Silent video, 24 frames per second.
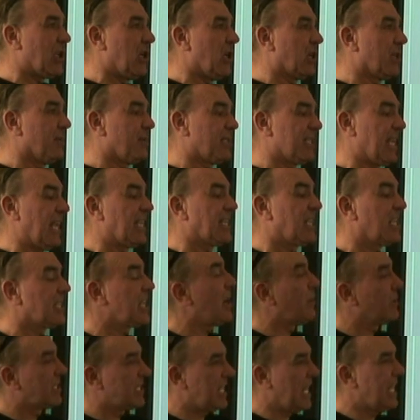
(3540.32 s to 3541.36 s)
circumstances,
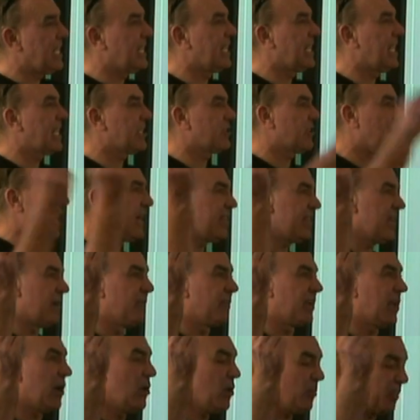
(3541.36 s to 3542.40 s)
I would take the letter out of the
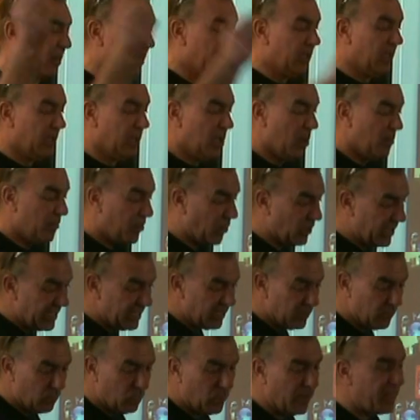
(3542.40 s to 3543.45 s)
envelope, put
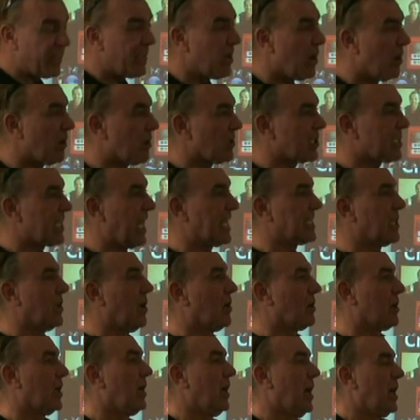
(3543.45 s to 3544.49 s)
it with the Argos
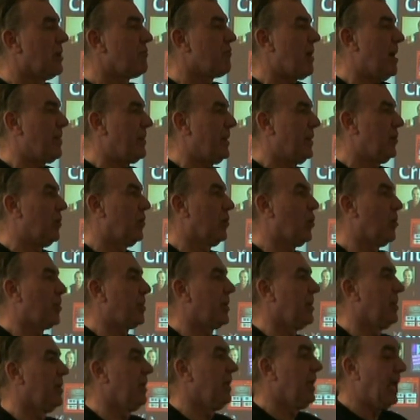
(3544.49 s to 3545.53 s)
catalogue and wrap it all
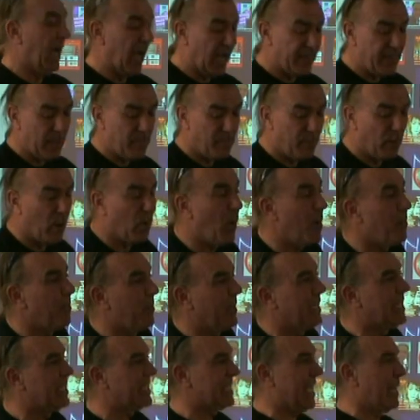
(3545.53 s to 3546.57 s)
up, and then put a
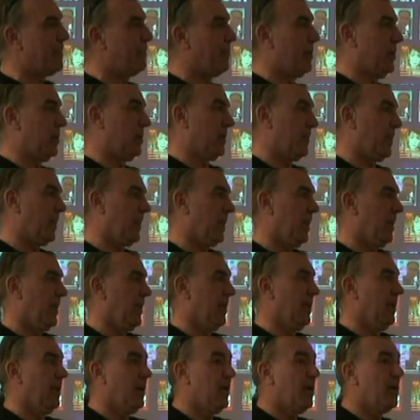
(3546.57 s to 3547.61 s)
1p stamp on.
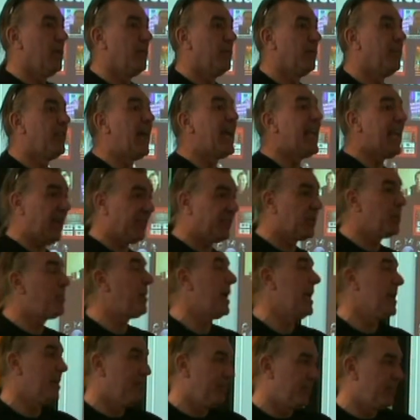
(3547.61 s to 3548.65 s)
They have to
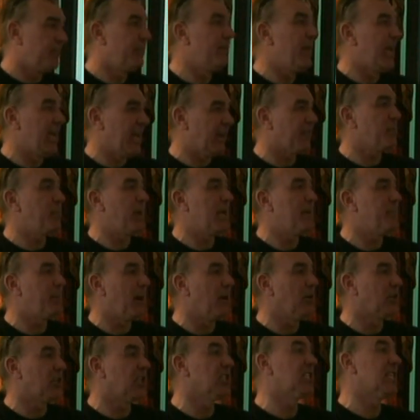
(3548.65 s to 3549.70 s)
pay
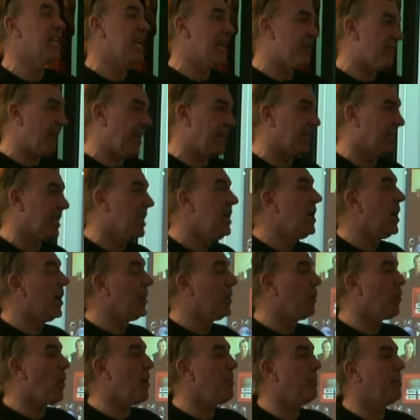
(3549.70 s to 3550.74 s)
postage their end,
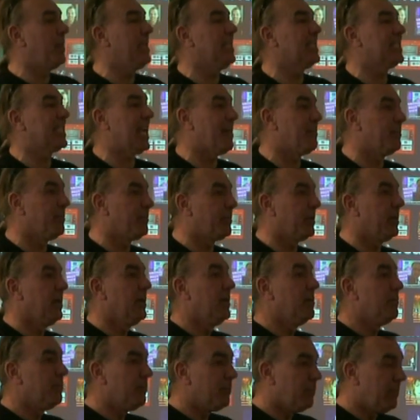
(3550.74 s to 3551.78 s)
and the 1p stamp
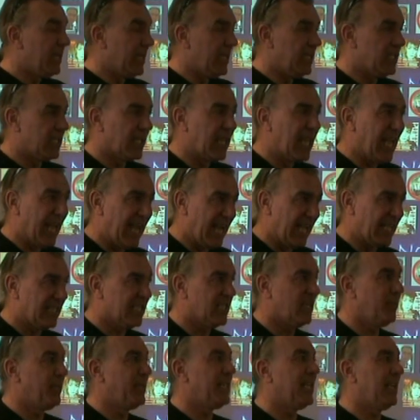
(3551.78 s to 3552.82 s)
means that it
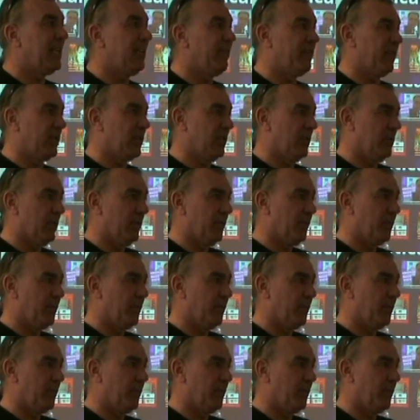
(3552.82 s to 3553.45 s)
has to be delivered.